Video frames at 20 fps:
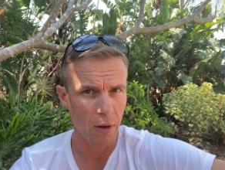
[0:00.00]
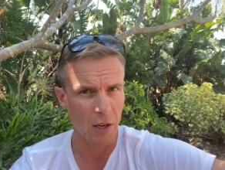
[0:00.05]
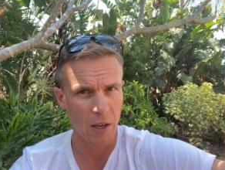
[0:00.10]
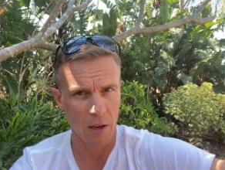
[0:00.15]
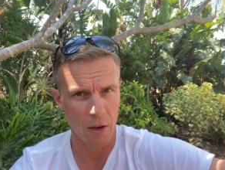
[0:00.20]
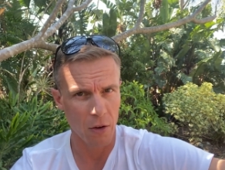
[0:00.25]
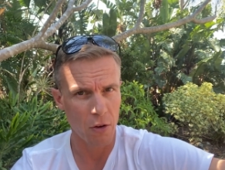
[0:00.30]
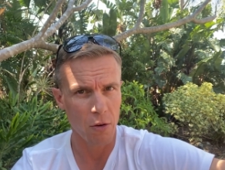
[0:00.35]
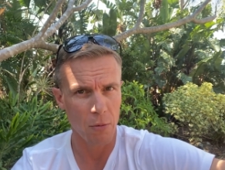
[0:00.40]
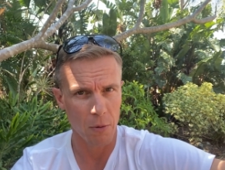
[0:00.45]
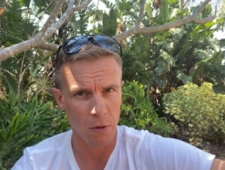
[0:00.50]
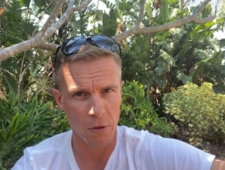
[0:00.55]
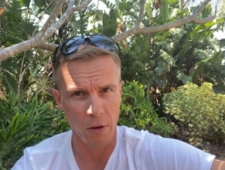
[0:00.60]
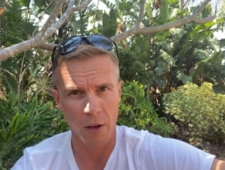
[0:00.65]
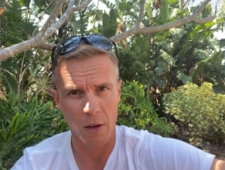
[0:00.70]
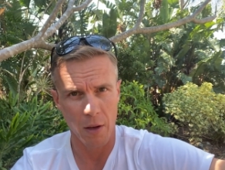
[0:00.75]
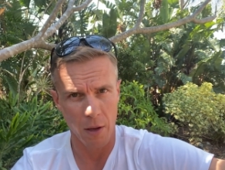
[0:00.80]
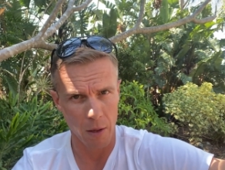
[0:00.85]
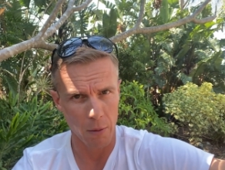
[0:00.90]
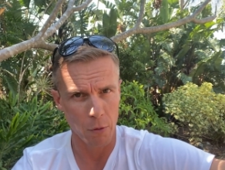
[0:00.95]
Okay, humans
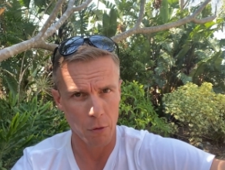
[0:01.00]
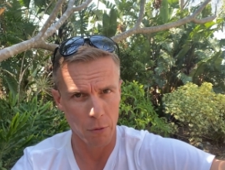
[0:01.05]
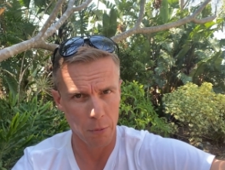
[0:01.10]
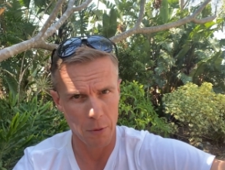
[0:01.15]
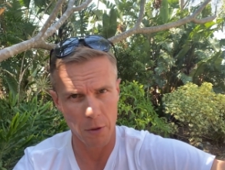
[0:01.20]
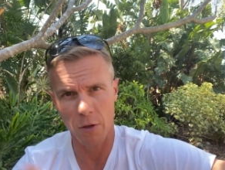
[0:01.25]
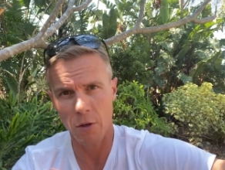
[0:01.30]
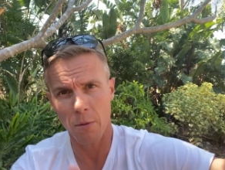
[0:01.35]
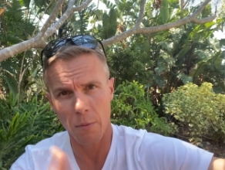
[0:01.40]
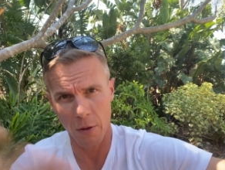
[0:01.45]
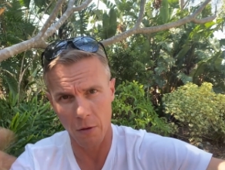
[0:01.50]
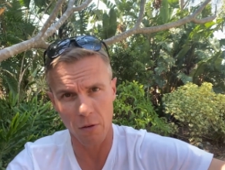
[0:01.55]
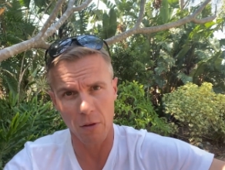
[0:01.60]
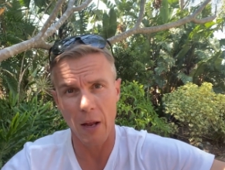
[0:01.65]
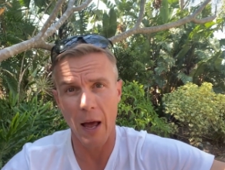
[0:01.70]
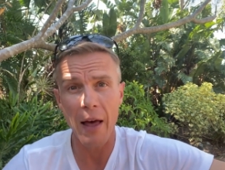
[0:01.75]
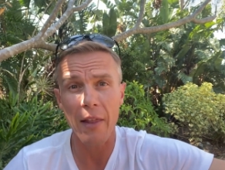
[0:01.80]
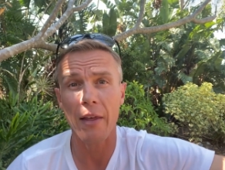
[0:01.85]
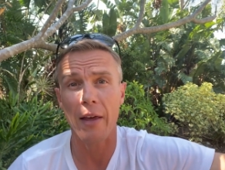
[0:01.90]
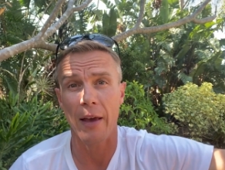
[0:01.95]
are animals, but humans
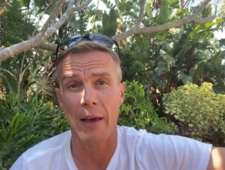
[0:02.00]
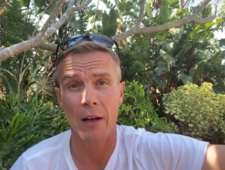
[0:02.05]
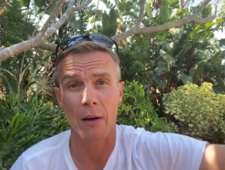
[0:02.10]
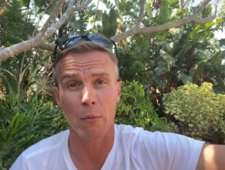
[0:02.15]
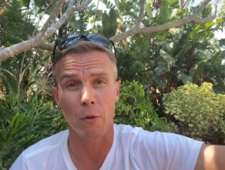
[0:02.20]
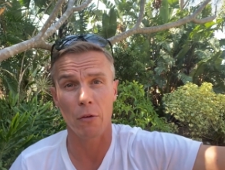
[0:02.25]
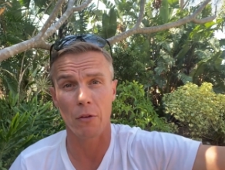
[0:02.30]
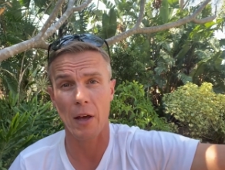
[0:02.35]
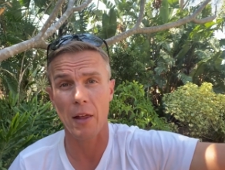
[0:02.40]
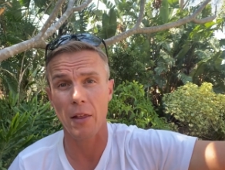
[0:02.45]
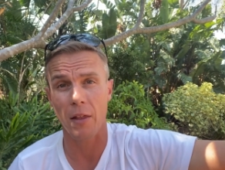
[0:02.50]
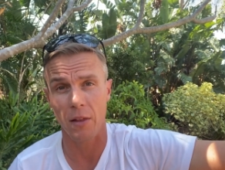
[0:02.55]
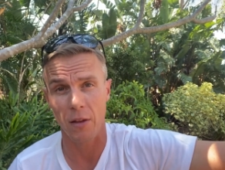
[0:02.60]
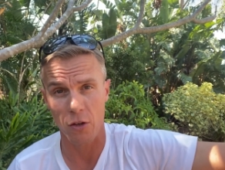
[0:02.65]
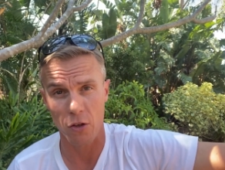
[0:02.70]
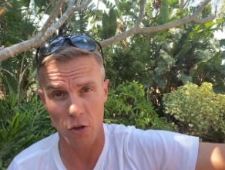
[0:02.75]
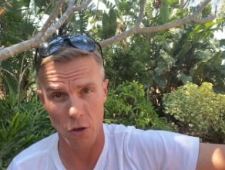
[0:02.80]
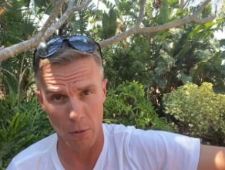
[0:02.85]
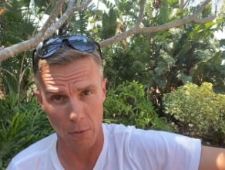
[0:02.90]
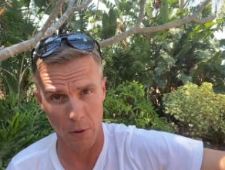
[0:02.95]
and other animals, other
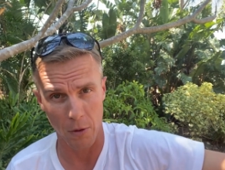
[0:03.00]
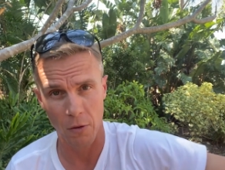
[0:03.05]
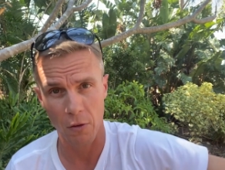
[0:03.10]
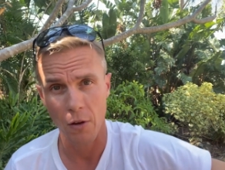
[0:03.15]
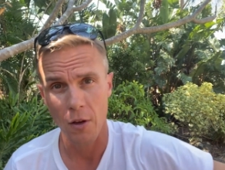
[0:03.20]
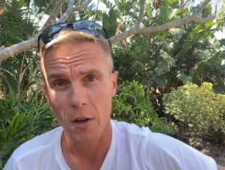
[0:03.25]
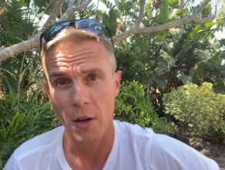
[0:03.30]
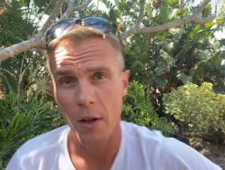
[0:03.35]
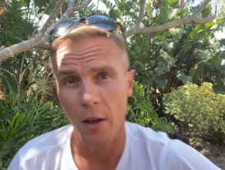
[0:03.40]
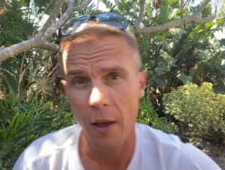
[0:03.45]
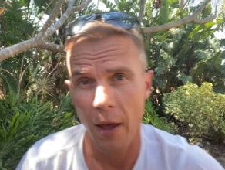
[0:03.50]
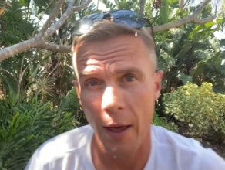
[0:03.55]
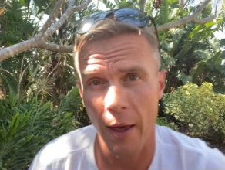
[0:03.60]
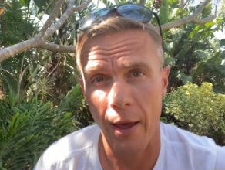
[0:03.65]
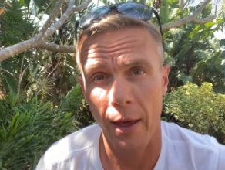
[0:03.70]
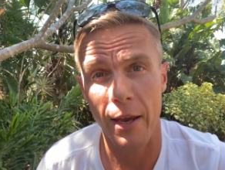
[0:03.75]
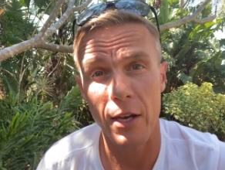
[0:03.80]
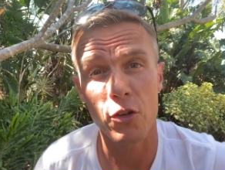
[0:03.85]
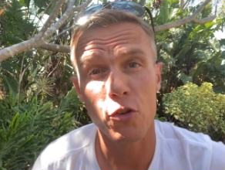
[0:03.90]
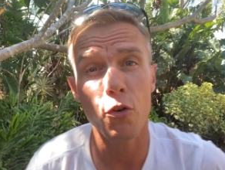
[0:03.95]
than humans,
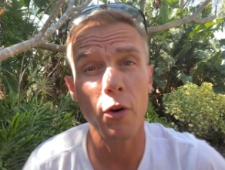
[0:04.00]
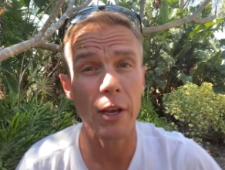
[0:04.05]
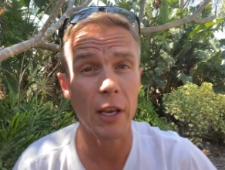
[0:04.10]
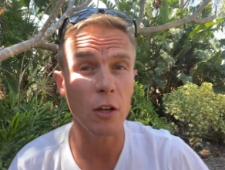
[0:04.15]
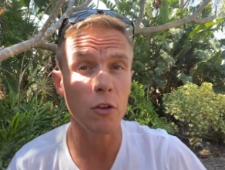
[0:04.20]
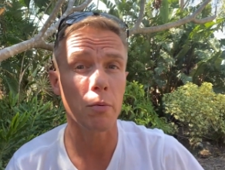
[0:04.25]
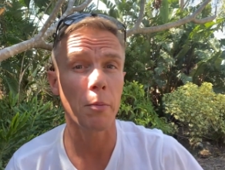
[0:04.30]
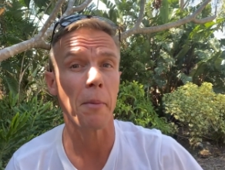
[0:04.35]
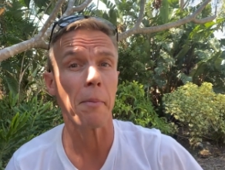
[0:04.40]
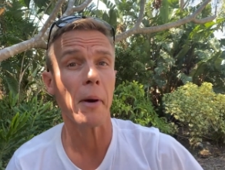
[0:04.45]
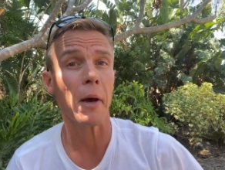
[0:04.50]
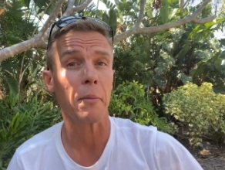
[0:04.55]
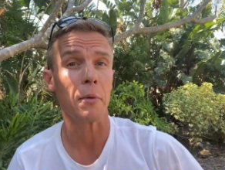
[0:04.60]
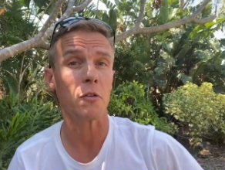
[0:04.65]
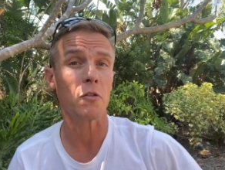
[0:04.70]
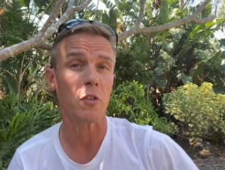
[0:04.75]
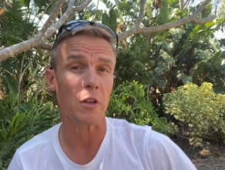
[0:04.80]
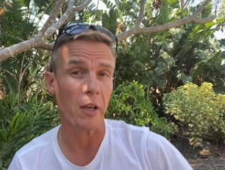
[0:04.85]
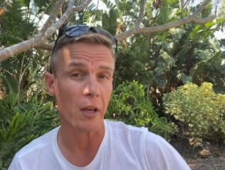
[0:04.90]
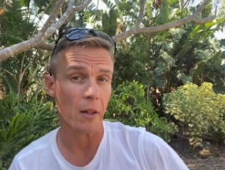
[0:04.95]
uh, enjoying intimate
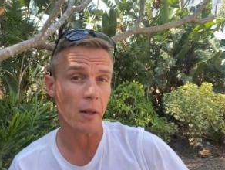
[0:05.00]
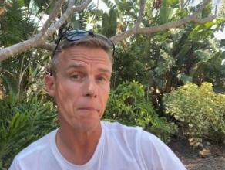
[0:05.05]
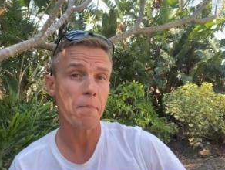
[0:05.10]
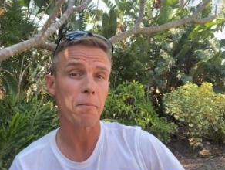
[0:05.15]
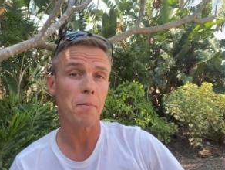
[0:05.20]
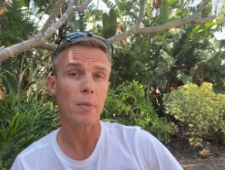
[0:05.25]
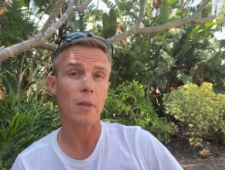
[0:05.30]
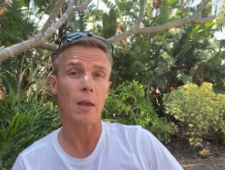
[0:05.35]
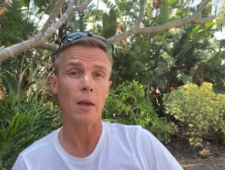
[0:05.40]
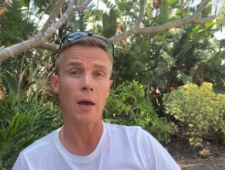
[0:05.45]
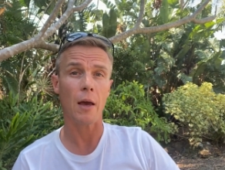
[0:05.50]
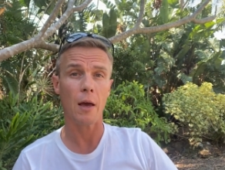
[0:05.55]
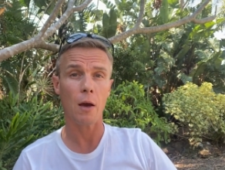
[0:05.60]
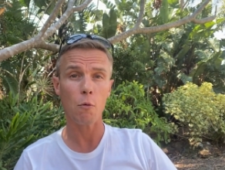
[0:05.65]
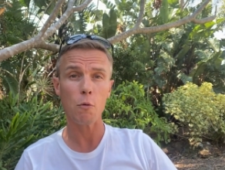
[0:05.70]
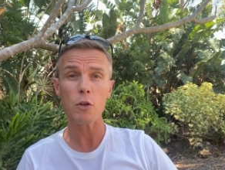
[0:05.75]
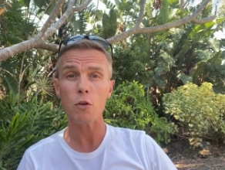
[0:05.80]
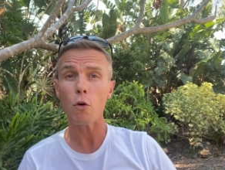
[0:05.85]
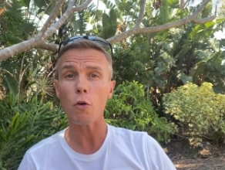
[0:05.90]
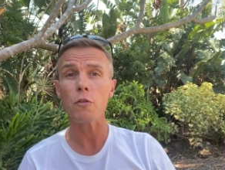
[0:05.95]
moments together, uh,
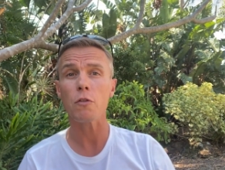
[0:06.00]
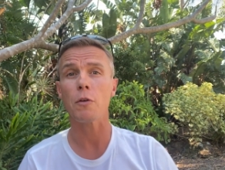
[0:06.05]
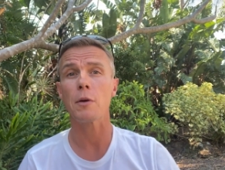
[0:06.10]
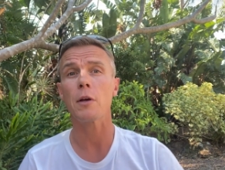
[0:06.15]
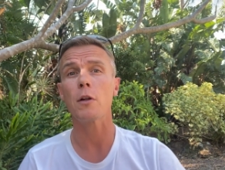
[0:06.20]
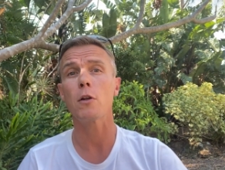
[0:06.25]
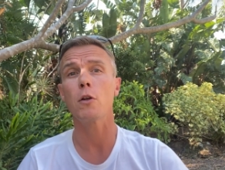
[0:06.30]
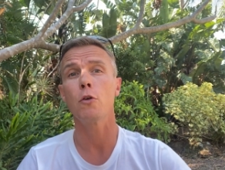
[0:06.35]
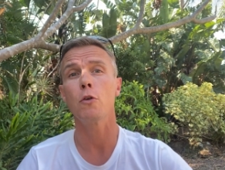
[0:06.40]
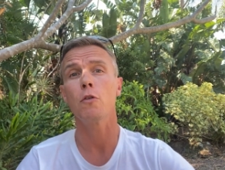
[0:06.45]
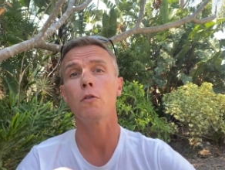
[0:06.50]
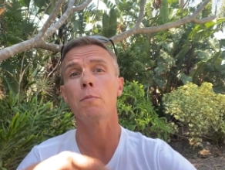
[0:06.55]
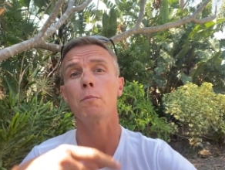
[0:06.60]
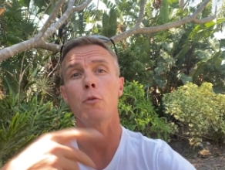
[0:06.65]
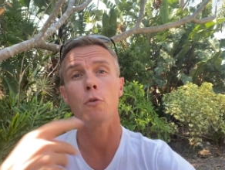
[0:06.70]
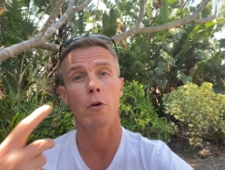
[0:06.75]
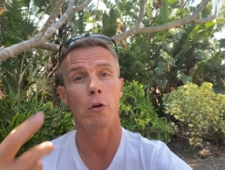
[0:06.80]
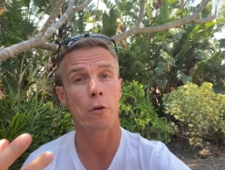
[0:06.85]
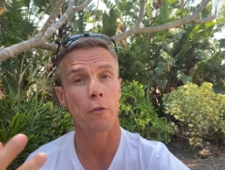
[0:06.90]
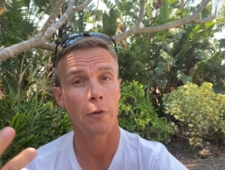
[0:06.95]
which also includes
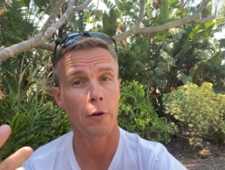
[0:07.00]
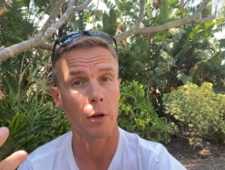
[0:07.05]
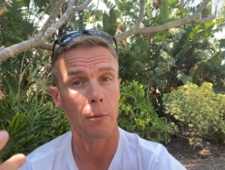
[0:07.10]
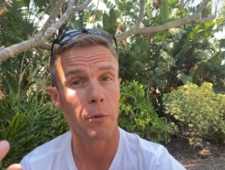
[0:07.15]
pornography.